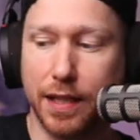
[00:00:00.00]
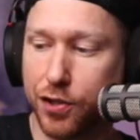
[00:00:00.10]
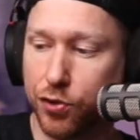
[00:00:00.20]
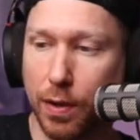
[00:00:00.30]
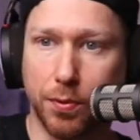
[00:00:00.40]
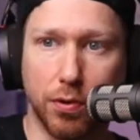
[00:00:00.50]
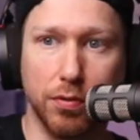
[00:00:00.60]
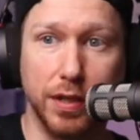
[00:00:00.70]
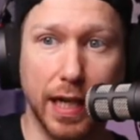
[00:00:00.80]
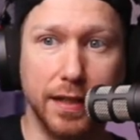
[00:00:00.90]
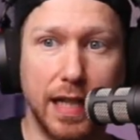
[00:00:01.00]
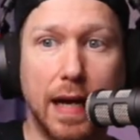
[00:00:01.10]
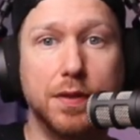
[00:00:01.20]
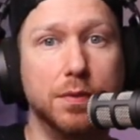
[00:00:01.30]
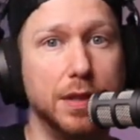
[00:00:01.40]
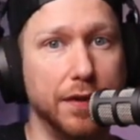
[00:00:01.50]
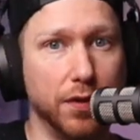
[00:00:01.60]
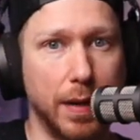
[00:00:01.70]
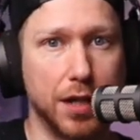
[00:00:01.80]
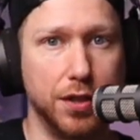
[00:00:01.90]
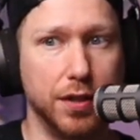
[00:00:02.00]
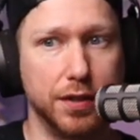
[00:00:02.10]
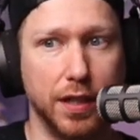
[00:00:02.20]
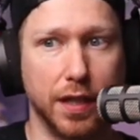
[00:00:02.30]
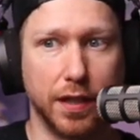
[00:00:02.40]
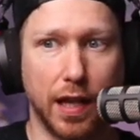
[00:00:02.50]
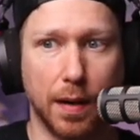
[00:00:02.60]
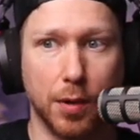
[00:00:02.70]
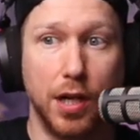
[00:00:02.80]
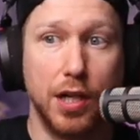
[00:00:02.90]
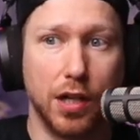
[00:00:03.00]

this drum throne does have some deformation you can see on the camera.